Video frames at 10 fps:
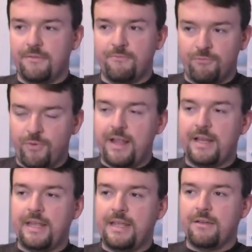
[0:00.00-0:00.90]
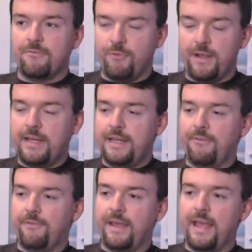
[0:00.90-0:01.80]
really, really
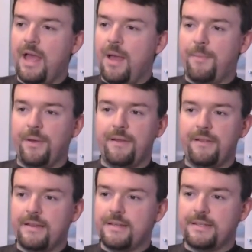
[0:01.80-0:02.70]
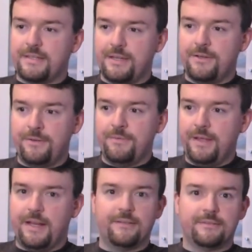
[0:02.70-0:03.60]
lovely. But to,
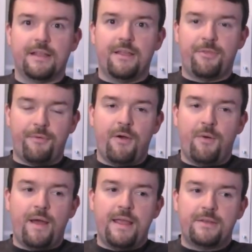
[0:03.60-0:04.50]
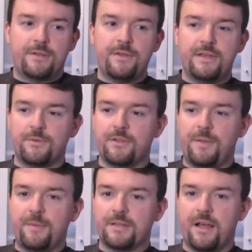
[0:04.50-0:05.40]
throw away 2 years worth of
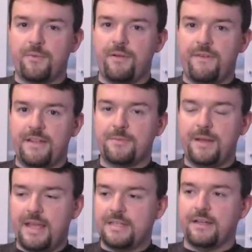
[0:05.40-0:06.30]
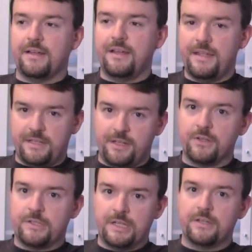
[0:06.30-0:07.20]
people's hardware investment is a
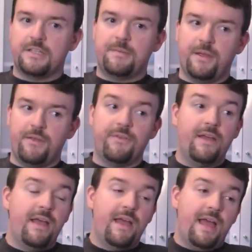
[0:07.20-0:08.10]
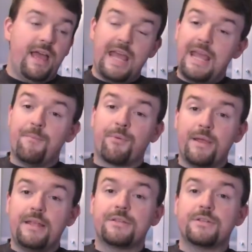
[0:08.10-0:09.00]
gutsy move. It
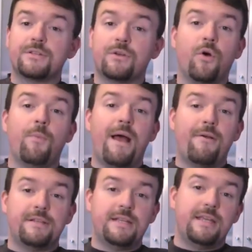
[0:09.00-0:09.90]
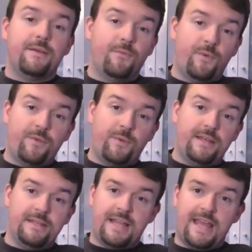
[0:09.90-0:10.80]
brings us core parity with
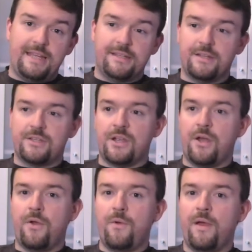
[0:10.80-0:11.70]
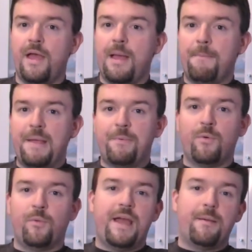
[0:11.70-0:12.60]
Windows 8, so people
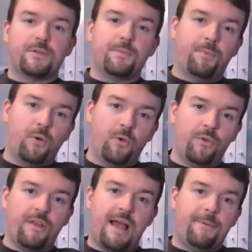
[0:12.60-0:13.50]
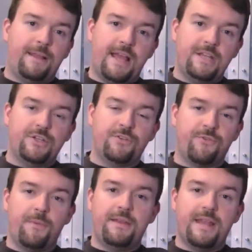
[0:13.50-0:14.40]
will be able to port applications
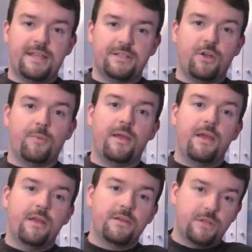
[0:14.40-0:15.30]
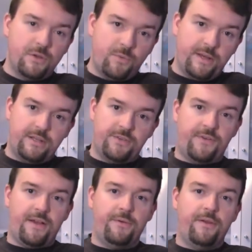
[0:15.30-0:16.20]
from the desktop to Windows
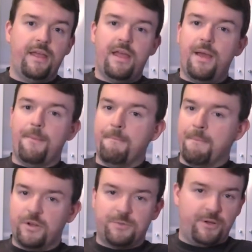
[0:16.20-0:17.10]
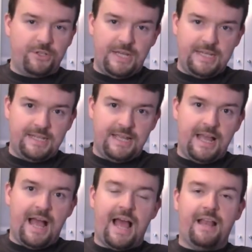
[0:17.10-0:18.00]
Phone much easier,
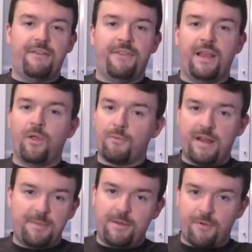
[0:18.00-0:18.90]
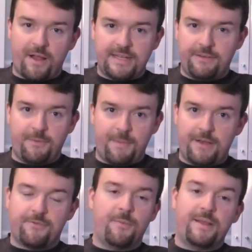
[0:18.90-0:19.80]
and they'll already be writing for
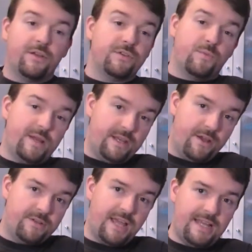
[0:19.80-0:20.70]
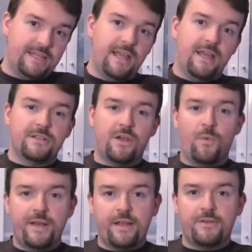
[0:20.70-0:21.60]
Metro because of Windows 8. So
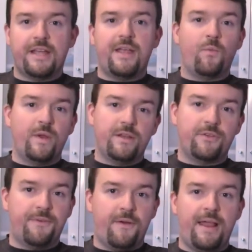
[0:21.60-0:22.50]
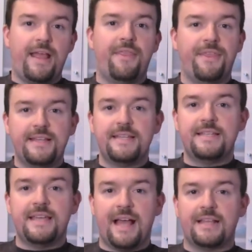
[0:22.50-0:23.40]
Windows 8, Windows Phone 8, this
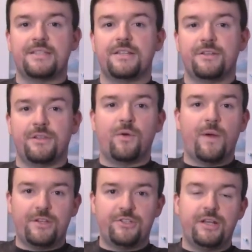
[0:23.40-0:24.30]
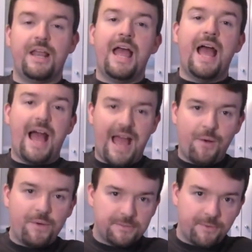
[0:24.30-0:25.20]
is the answer to the question,
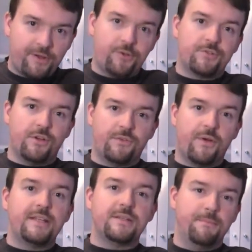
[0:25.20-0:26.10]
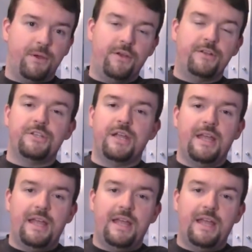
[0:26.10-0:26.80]
how is Microsoft going to merge